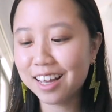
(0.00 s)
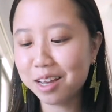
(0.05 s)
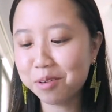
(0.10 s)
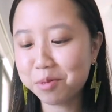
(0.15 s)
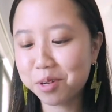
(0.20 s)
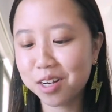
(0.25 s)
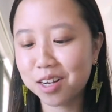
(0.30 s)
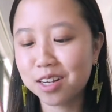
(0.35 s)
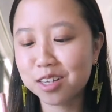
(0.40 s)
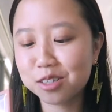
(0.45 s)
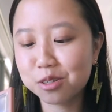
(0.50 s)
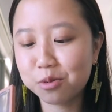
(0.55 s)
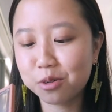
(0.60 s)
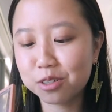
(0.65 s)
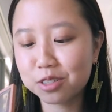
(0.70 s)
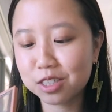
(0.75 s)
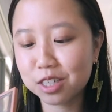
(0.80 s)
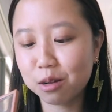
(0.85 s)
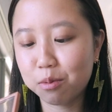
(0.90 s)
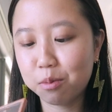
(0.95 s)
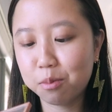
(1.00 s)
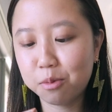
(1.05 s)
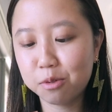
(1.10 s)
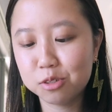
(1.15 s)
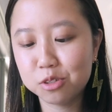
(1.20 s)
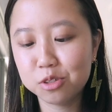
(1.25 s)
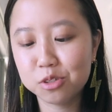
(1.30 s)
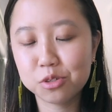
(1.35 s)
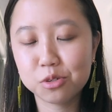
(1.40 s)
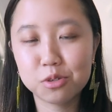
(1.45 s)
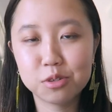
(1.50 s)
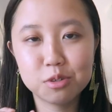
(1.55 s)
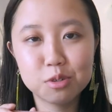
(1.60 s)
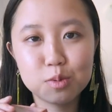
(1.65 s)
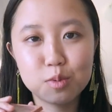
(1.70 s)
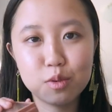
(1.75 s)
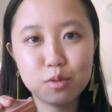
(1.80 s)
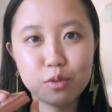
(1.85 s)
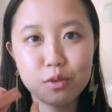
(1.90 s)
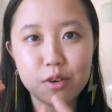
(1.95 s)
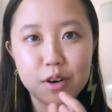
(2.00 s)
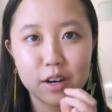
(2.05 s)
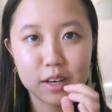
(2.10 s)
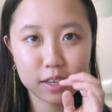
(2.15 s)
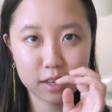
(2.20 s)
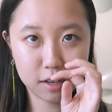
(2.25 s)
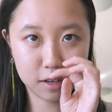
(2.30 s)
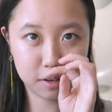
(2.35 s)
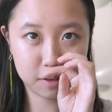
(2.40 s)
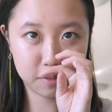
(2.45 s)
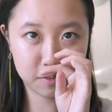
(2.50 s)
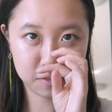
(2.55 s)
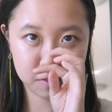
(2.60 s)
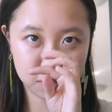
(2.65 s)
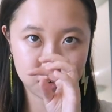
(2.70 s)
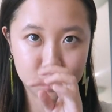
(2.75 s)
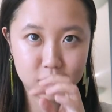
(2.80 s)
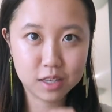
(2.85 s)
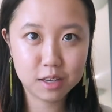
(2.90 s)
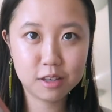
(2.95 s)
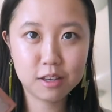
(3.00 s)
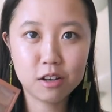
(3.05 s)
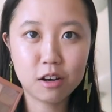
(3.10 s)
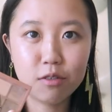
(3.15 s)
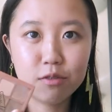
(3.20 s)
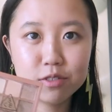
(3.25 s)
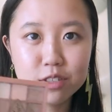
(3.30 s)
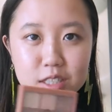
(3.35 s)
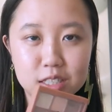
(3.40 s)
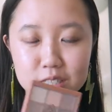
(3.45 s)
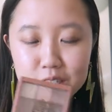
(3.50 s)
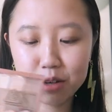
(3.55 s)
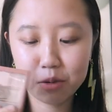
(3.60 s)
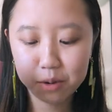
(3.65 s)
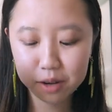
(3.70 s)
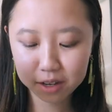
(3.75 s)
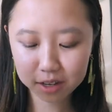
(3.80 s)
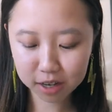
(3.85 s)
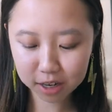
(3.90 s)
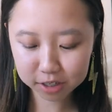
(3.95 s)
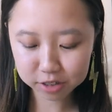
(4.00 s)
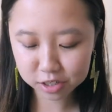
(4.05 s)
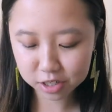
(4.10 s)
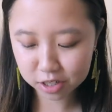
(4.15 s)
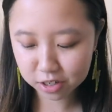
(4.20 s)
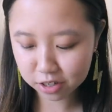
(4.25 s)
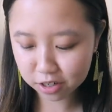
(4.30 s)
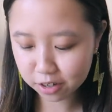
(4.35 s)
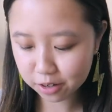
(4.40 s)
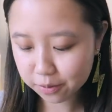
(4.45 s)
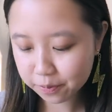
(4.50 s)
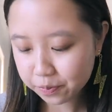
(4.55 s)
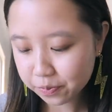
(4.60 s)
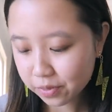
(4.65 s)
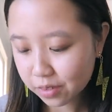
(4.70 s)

I'm going to need to watch a couple more tutorials before I can really confidently wear eyeshadow.